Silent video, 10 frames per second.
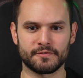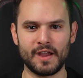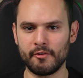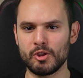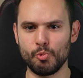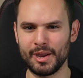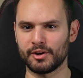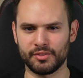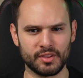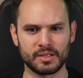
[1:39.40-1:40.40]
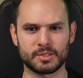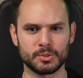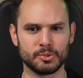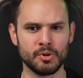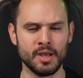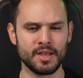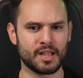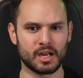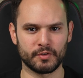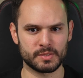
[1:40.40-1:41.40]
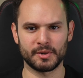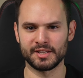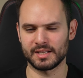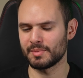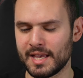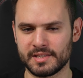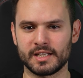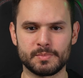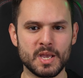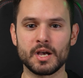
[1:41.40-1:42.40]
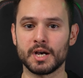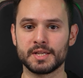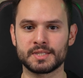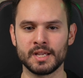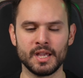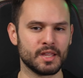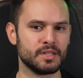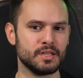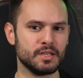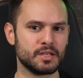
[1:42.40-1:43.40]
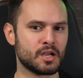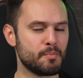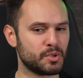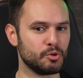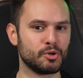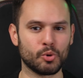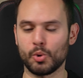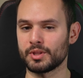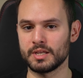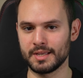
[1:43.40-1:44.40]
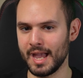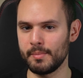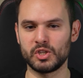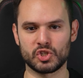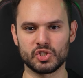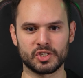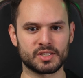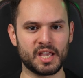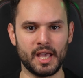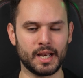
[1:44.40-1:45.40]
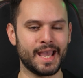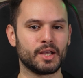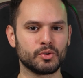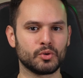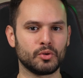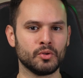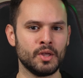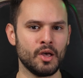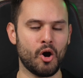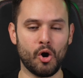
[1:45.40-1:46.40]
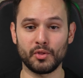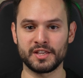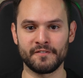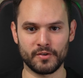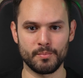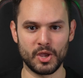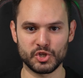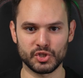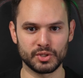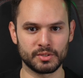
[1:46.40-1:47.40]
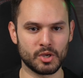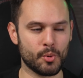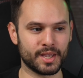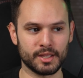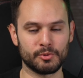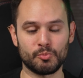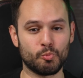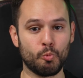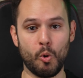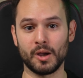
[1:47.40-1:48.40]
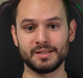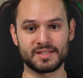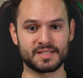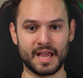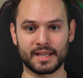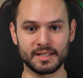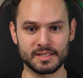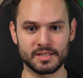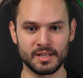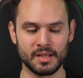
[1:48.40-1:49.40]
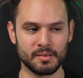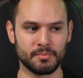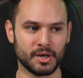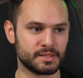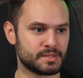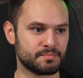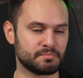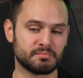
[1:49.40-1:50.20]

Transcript: a very weird thing to kind of experience, and I'm guessing it's because the computer or the game engine just can't handle all the information going in 1 second. But